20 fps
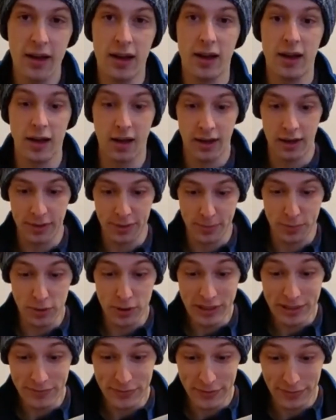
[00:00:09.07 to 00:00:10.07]
the
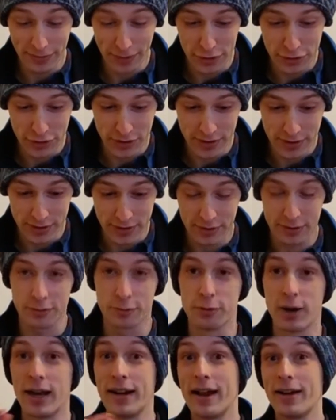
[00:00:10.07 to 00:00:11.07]
point of divergence
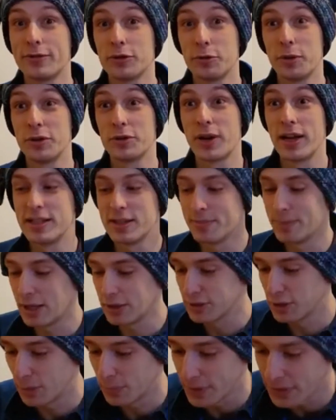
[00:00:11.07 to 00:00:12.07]
right after we tried to
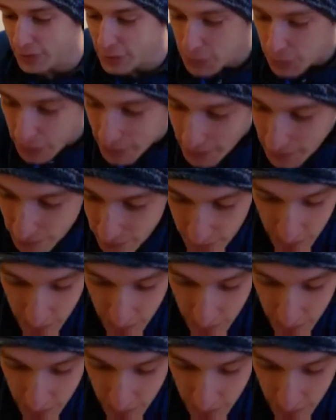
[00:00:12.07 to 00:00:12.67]
melt open the door.